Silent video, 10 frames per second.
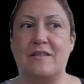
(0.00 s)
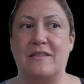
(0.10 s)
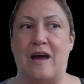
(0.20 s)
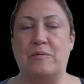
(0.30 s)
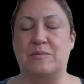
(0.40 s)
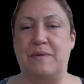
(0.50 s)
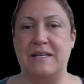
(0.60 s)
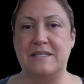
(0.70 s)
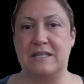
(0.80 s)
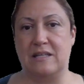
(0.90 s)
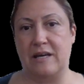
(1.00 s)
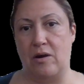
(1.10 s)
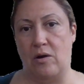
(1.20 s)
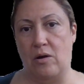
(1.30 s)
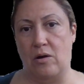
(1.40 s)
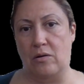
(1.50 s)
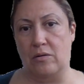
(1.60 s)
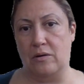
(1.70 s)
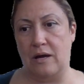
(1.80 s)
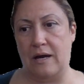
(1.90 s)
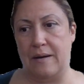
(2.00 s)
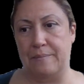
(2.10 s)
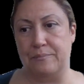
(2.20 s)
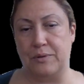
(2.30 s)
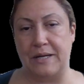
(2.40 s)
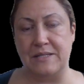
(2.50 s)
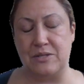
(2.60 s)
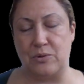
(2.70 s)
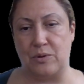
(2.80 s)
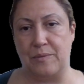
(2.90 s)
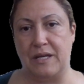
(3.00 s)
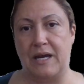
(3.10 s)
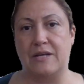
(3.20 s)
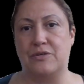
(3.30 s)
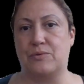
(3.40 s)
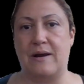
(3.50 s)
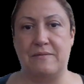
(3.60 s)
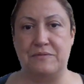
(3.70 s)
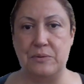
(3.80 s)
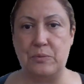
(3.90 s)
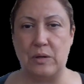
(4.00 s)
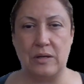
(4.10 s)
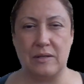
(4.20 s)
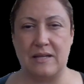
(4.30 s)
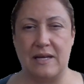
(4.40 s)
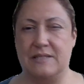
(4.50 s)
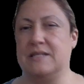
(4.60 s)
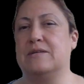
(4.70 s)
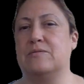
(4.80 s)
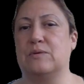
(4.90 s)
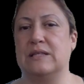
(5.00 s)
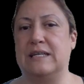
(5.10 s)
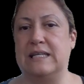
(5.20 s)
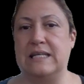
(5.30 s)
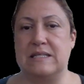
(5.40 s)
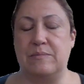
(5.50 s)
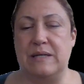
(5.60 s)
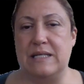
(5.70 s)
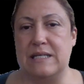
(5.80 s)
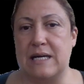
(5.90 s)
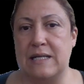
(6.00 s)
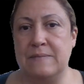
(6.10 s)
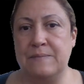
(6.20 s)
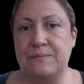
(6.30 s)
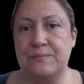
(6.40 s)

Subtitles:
that was basically all brainstorming and drafting work that didn't really need to be done.